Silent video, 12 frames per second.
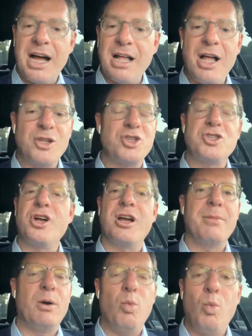I'll just
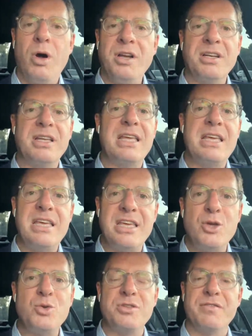talk about one key
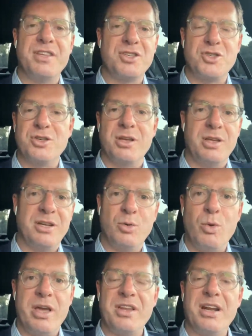use of this in
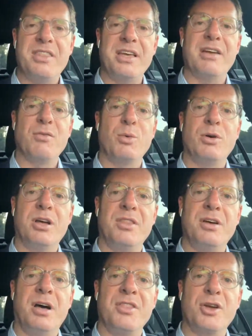a way that I think everyone
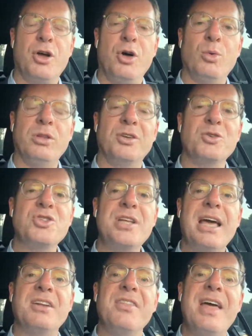on the call will
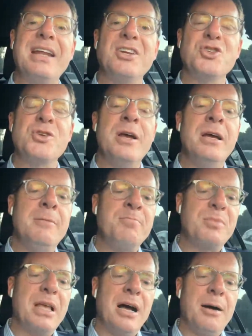understand, and that is
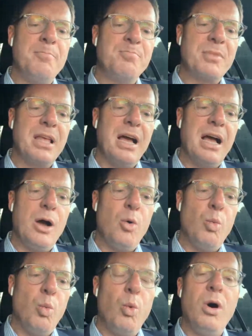
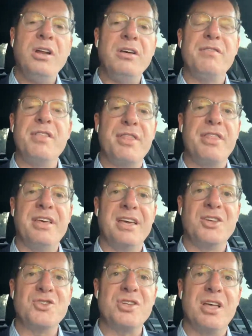one of the
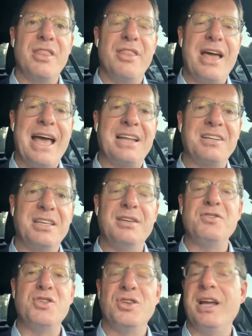things that
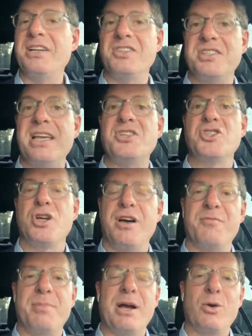gives the United States
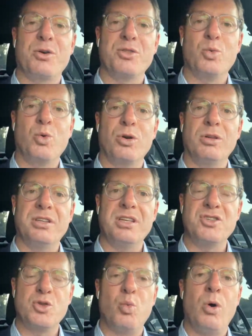soft power in the world
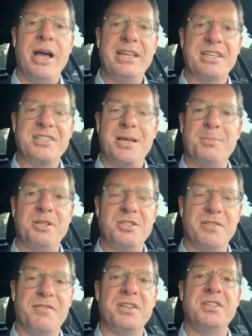is the wide
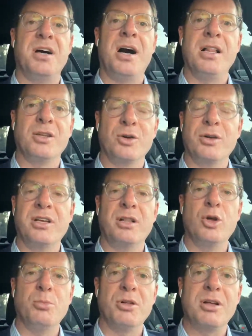acceptance of the dollar
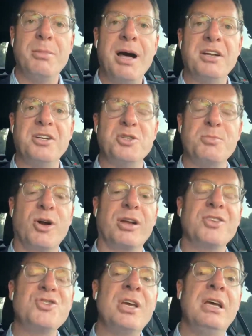in global commodities
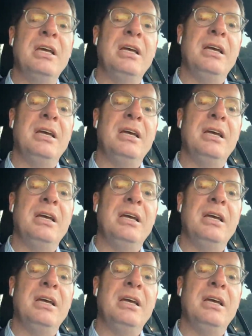markets.